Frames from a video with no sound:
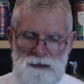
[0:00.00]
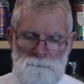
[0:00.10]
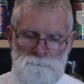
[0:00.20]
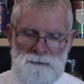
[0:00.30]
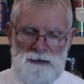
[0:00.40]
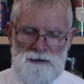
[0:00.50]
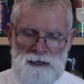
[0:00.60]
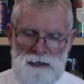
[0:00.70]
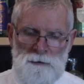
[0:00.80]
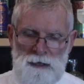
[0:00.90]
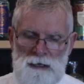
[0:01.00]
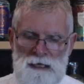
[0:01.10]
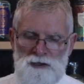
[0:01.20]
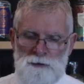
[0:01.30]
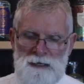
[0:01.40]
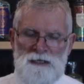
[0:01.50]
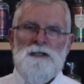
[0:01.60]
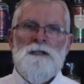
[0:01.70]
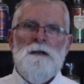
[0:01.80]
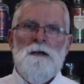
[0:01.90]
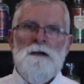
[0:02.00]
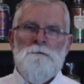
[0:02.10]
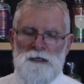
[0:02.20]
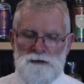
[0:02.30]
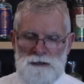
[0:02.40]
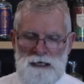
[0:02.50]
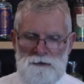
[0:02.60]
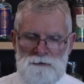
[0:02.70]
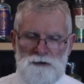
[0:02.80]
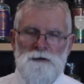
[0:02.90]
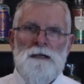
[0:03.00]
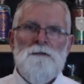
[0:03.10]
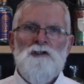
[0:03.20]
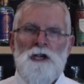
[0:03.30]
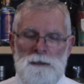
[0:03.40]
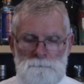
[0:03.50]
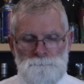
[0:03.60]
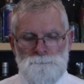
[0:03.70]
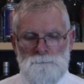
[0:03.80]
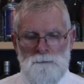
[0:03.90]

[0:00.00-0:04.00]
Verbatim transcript: Um, so there we are, HMS uh, Victory Navy Strength Gin.